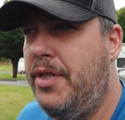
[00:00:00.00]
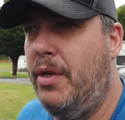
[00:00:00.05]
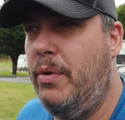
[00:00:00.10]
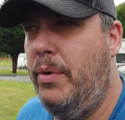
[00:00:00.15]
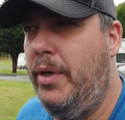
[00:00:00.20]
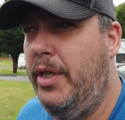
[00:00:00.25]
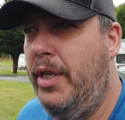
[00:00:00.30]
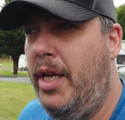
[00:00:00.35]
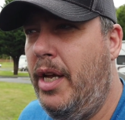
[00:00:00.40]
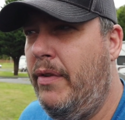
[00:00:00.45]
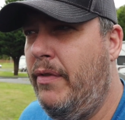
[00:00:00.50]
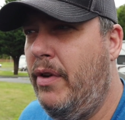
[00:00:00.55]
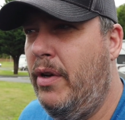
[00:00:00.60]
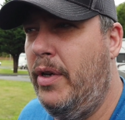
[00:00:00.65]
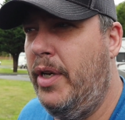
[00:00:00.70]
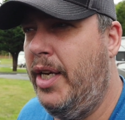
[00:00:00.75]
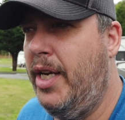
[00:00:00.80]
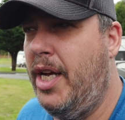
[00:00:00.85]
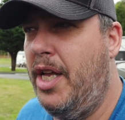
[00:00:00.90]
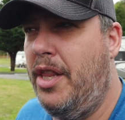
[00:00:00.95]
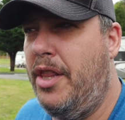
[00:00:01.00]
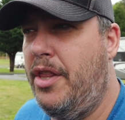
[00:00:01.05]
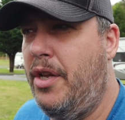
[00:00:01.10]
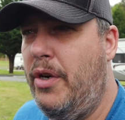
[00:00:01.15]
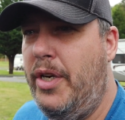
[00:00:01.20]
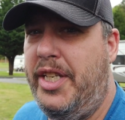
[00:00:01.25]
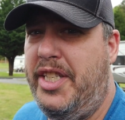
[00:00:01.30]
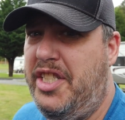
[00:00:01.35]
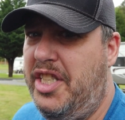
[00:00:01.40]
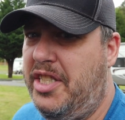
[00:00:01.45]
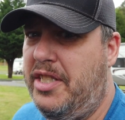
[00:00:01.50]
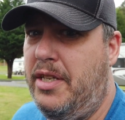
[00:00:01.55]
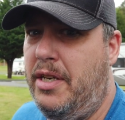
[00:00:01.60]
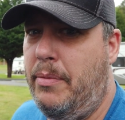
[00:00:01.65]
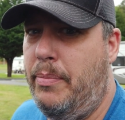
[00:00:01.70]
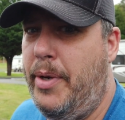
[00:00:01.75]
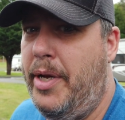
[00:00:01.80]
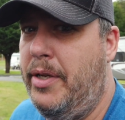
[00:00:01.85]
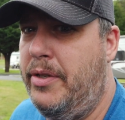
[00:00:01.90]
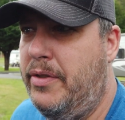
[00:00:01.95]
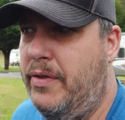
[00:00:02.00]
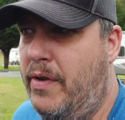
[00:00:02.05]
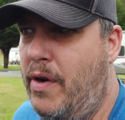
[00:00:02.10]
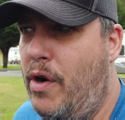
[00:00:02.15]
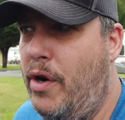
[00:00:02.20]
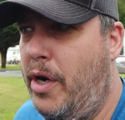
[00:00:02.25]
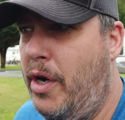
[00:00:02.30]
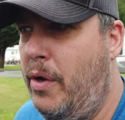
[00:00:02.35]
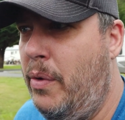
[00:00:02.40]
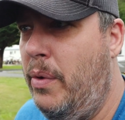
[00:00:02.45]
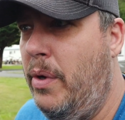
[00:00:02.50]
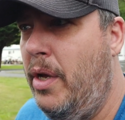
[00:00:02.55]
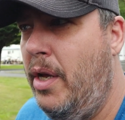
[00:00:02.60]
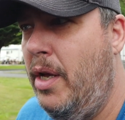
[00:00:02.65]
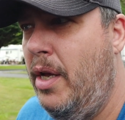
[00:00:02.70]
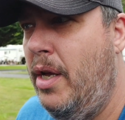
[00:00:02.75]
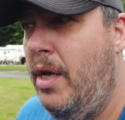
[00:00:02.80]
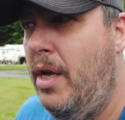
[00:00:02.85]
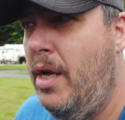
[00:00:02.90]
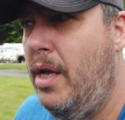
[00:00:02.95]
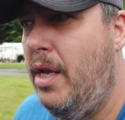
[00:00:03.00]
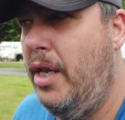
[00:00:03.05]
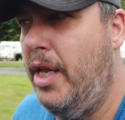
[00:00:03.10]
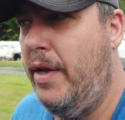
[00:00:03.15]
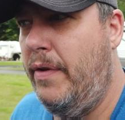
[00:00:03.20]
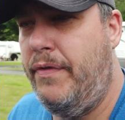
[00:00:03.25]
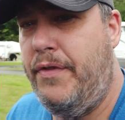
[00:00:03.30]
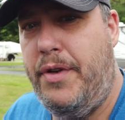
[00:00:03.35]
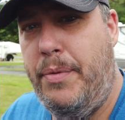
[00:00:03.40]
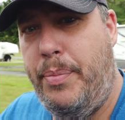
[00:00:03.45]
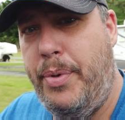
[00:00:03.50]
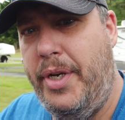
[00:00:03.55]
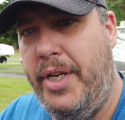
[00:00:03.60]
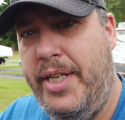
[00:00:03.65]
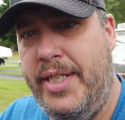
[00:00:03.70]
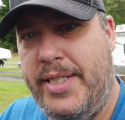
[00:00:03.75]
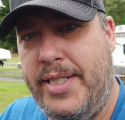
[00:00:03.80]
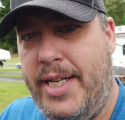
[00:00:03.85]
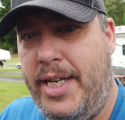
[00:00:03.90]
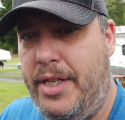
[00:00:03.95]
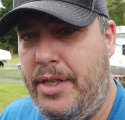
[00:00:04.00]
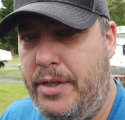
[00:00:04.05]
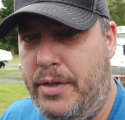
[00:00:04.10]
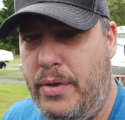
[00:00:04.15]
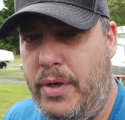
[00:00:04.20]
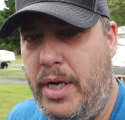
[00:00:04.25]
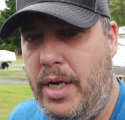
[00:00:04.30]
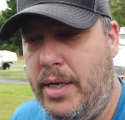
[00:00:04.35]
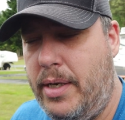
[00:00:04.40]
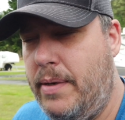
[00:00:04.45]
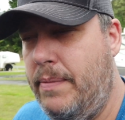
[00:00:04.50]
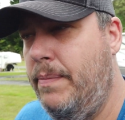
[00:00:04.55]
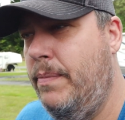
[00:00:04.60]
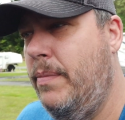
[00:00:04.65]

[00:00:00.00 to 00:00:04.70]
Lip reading: So really I've only got 3,600 pounds of cargo left to put inside the truck.